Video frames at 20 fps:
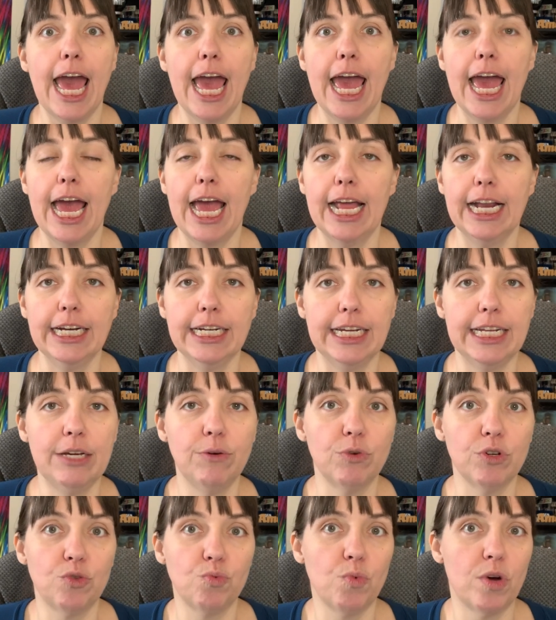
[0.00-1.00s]
And he
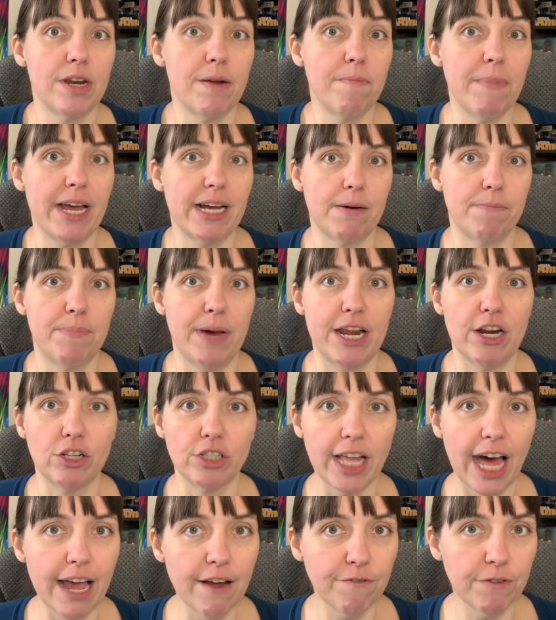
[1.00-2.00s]
was wanting to make a better
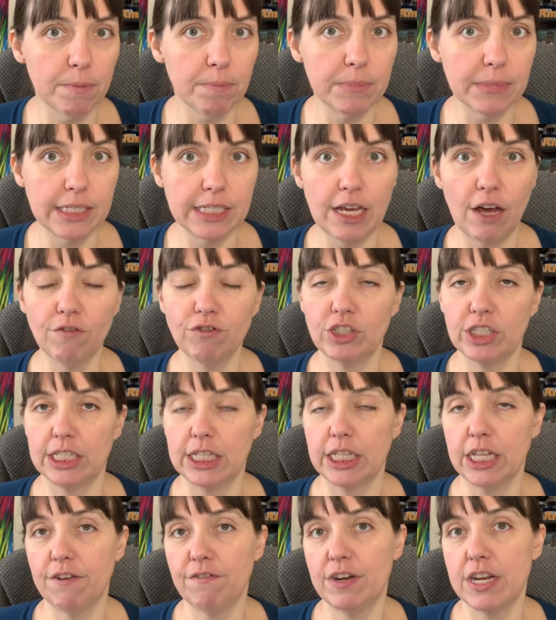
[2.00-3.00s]
life for himself,
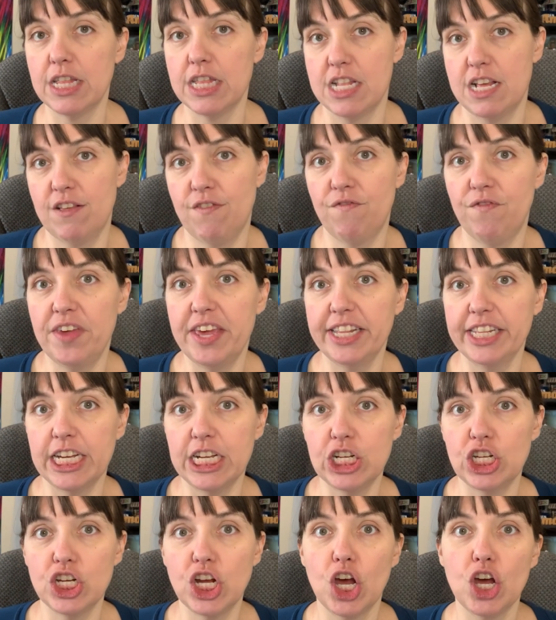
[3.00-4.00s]
just living in this
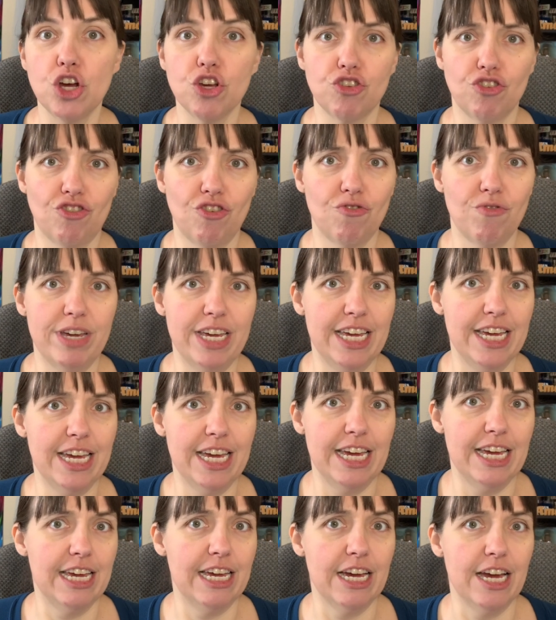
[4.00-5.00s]
village. So
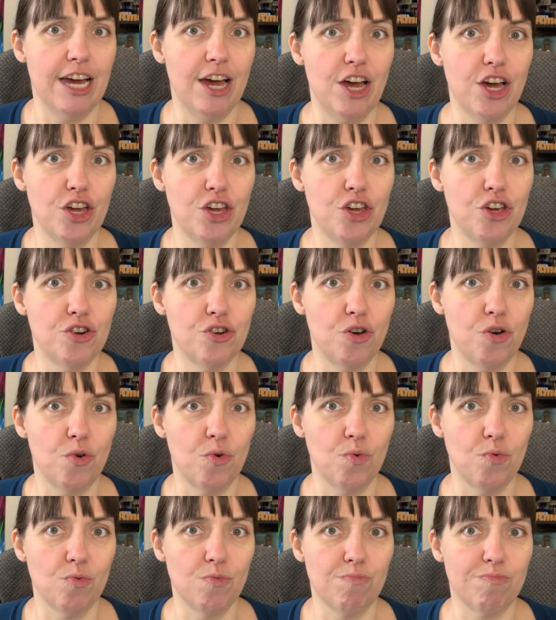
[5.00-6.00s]
he, you
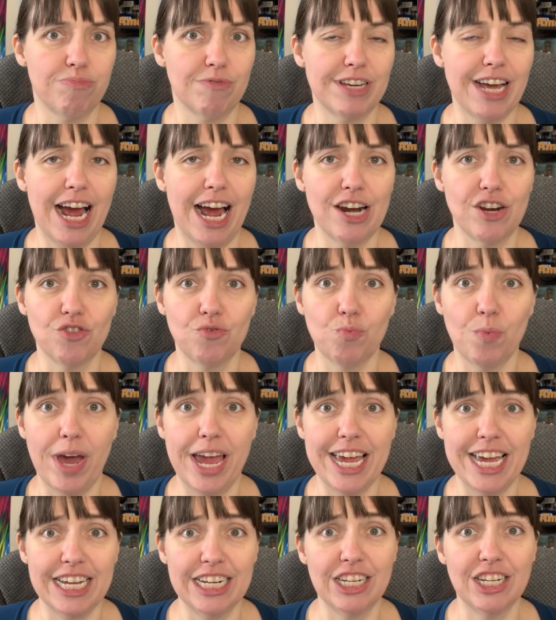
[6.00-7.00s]
know, got his
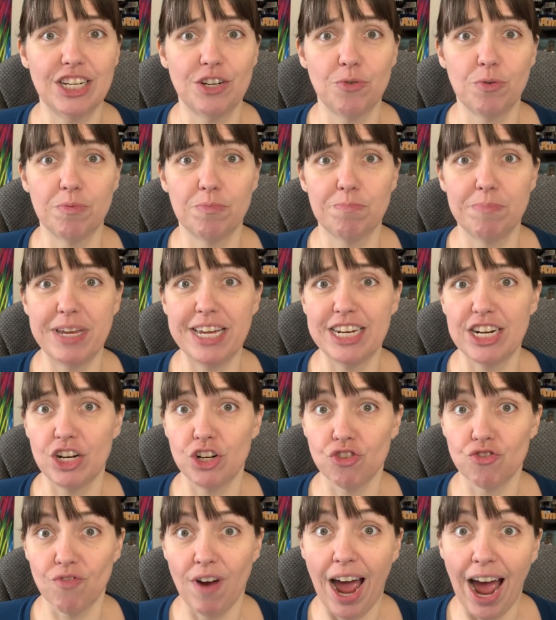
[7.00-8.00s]
way into being a
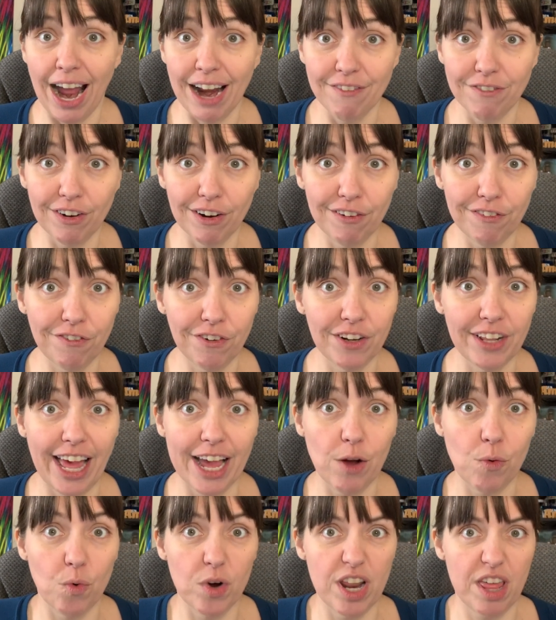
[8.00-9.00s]
driver for,
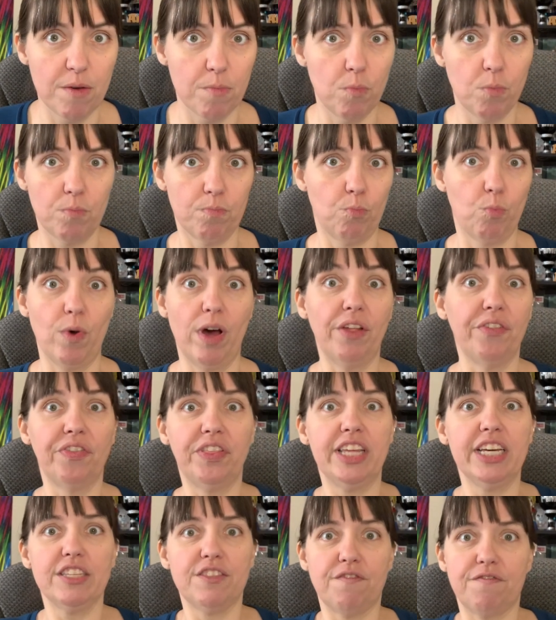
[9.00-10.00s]
like, one of the
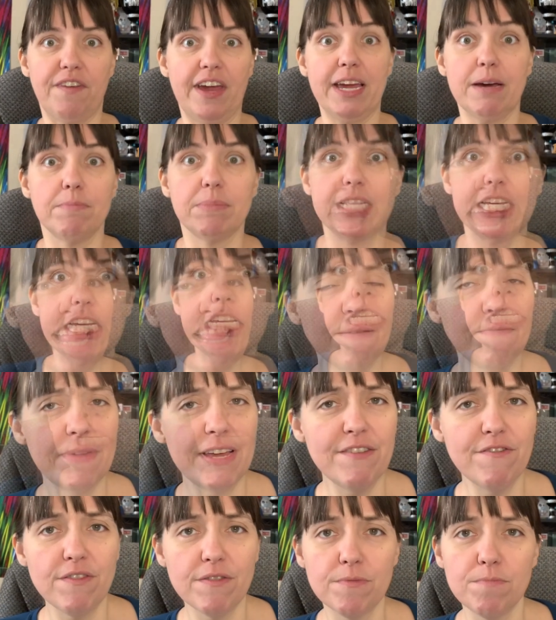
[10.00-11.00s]
wealthiest families.
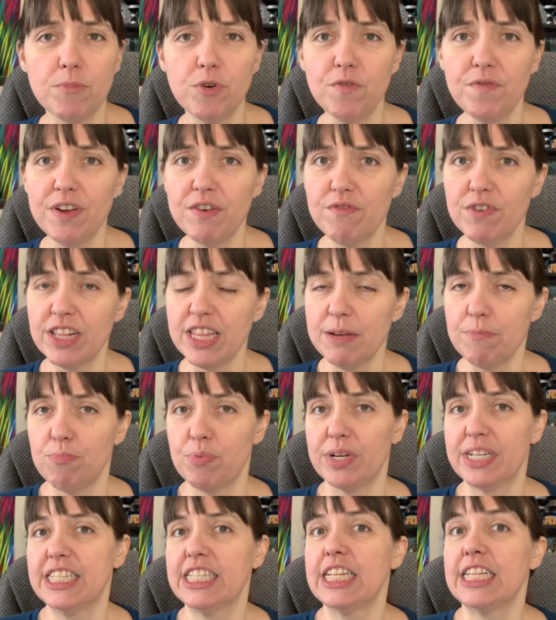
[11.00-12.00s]
The movie really
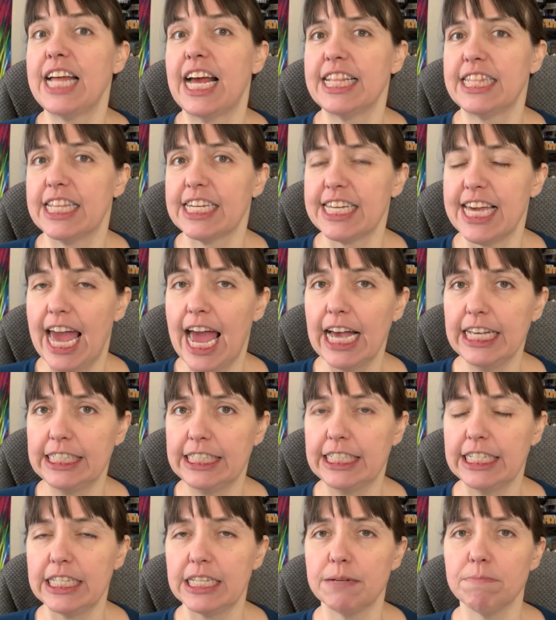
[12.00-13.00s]
brings to light the caste
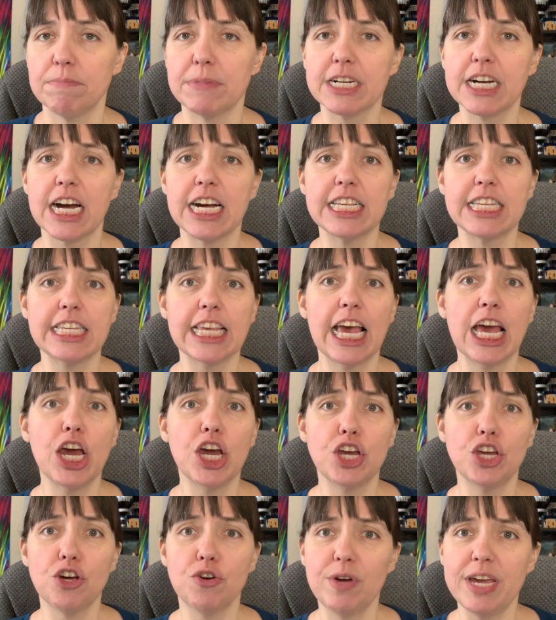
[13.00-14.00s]
system because,
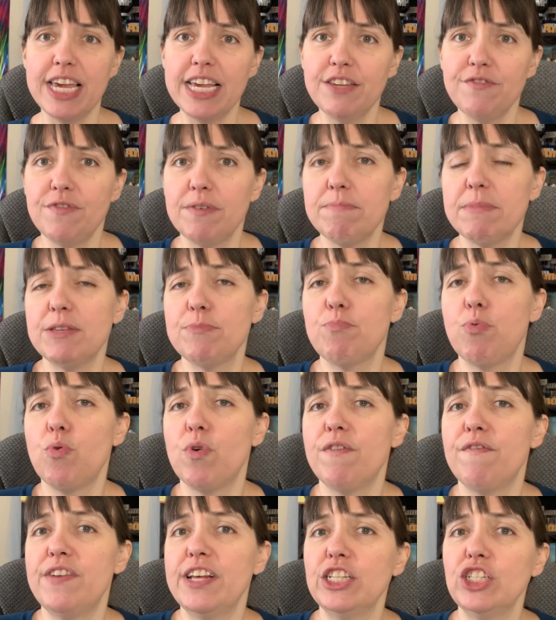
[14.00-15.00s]
you know, he's from this
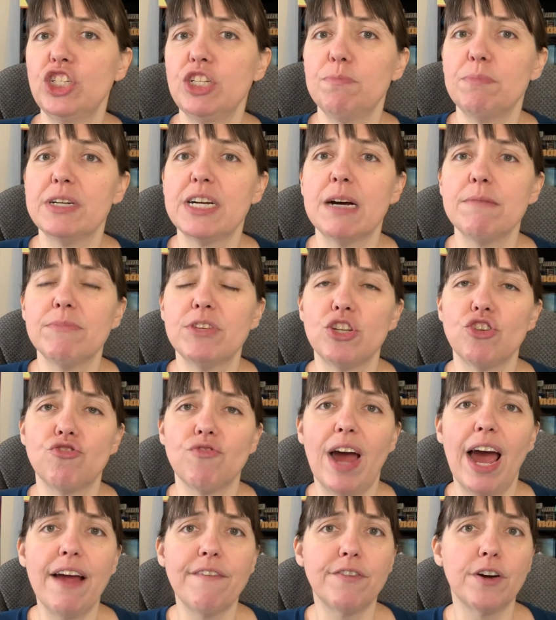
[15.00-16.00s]
poor village and becomes a
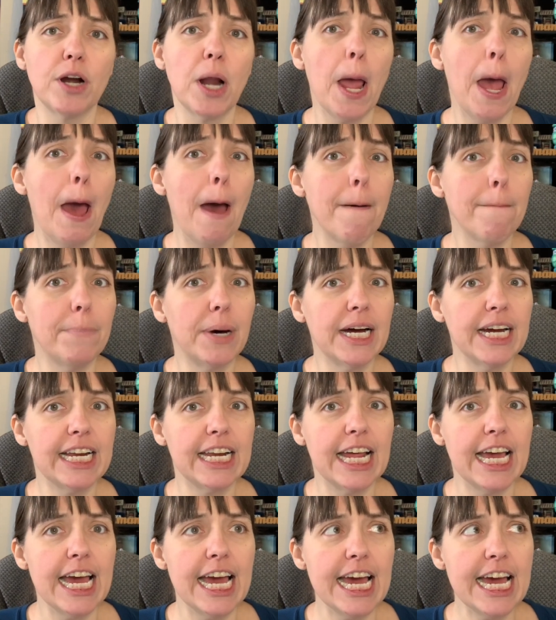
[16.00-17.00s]
driver.
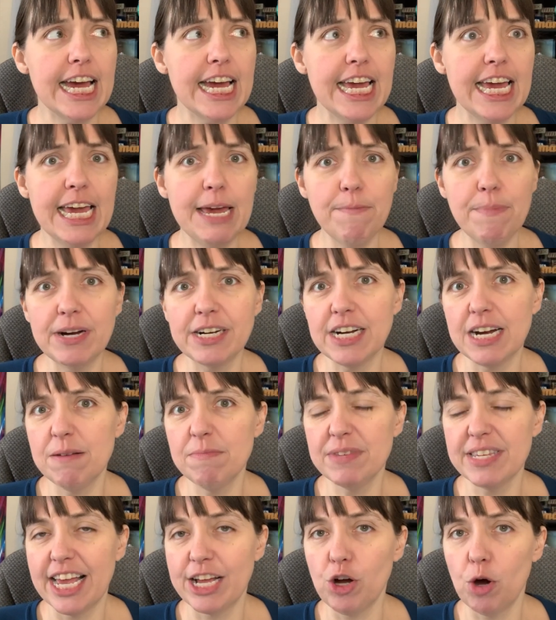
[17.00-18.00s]
But he
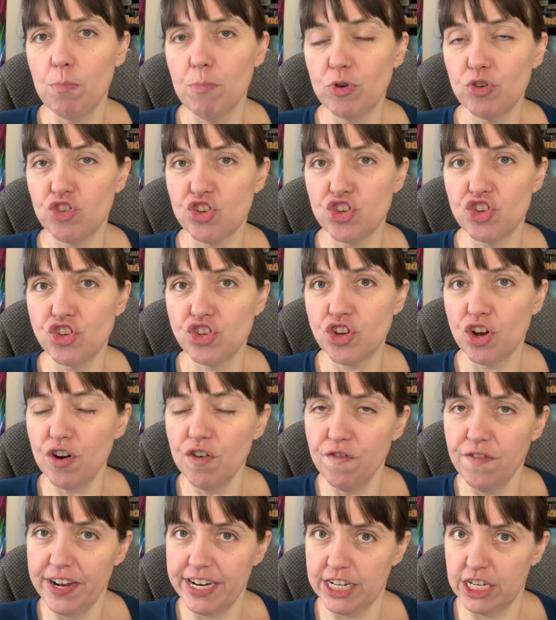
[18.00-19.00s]
becomes, like, almost a
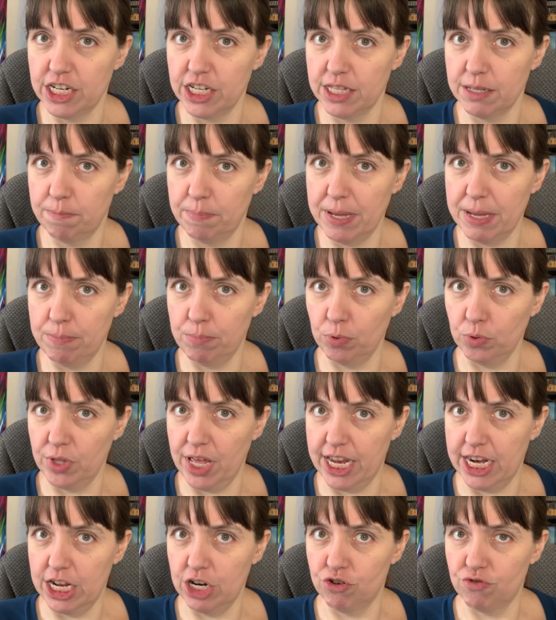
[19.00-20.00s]
servant to the people
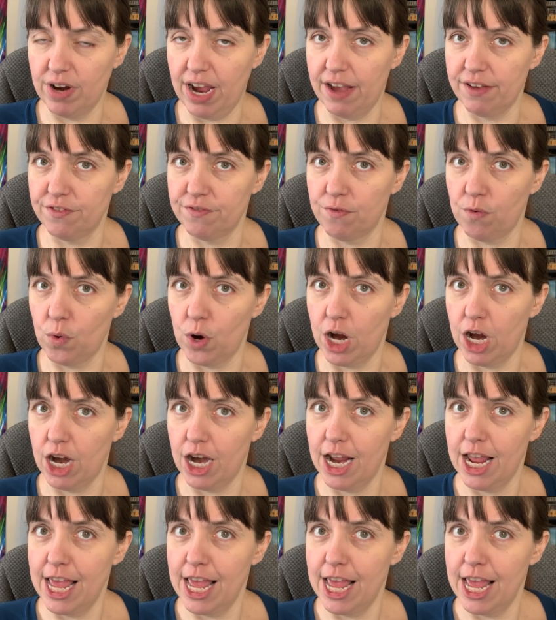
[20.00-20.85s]
that he drives for.